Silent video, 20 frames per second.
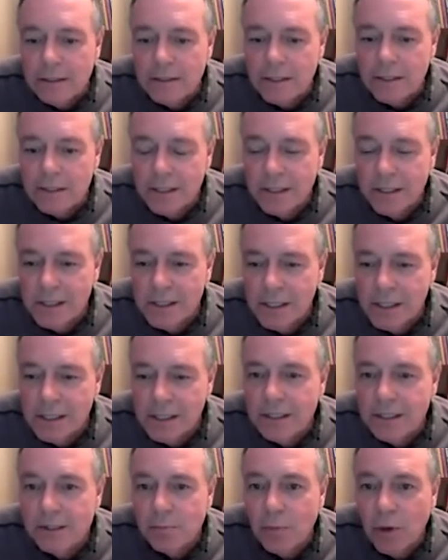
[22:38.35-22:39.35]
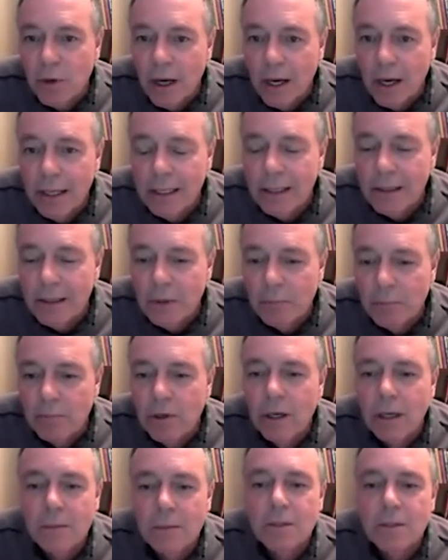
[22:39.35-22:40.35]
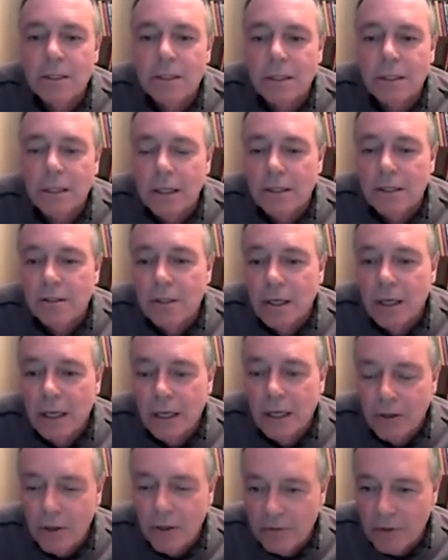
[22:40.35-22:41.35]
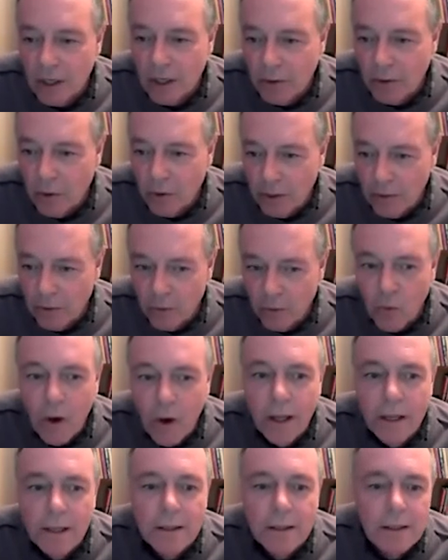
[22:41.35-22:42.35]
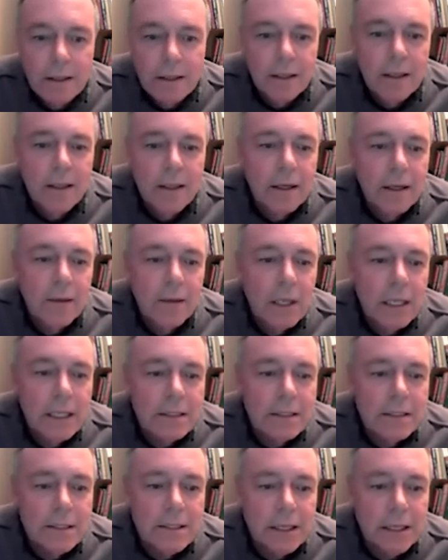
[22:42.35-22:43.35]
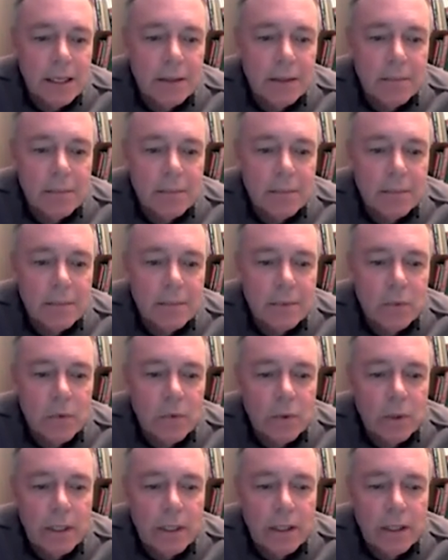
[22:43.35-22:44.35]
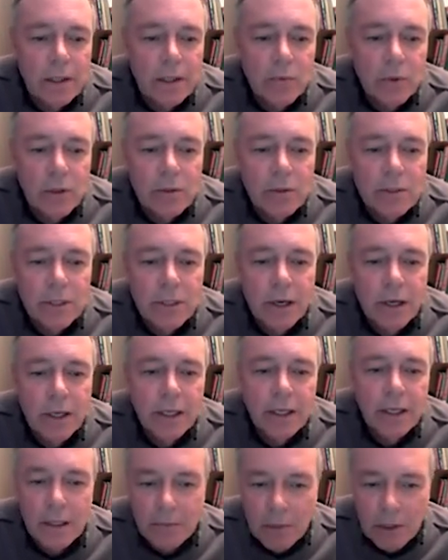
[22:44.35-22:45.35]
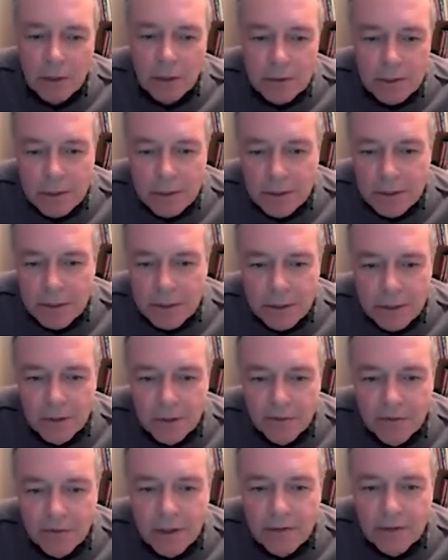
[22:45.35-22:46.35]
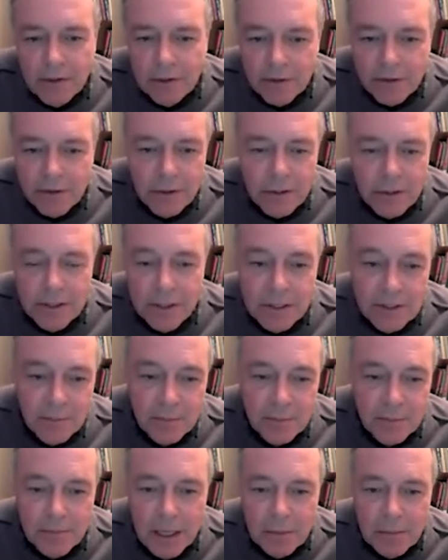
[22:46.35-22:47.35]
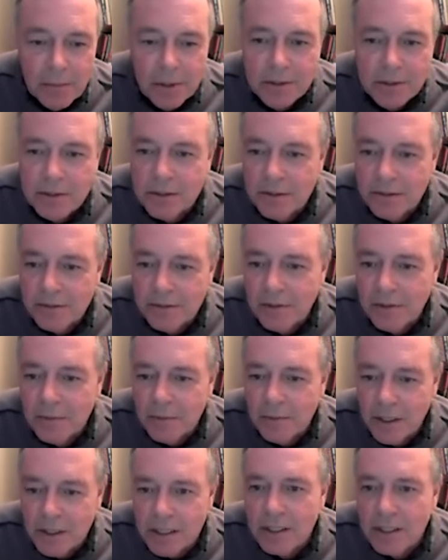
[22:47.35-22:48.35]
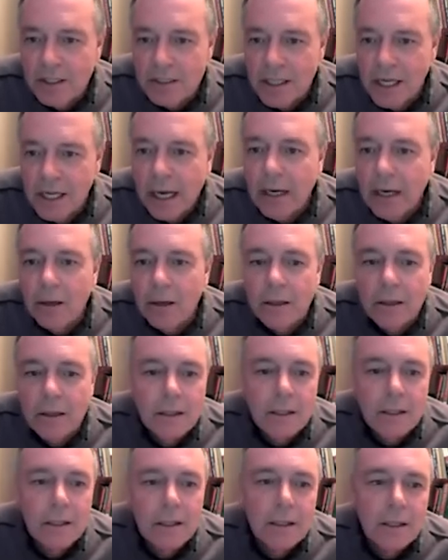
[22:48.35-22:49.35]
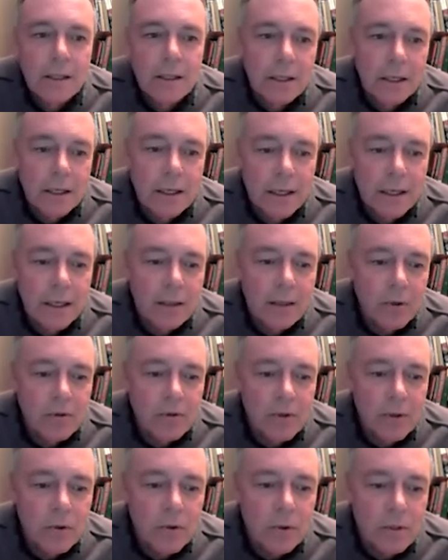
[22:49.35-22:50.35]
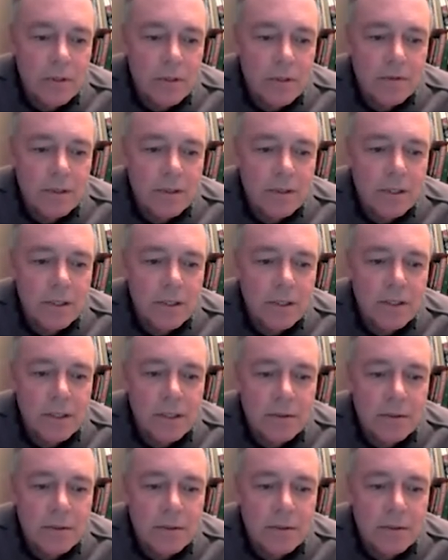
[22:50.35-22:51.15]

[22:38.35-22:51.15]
It's a 16-inch pot, and we probably could have got away with 1, but we were talking about 536 peppers from this container over the course of the season.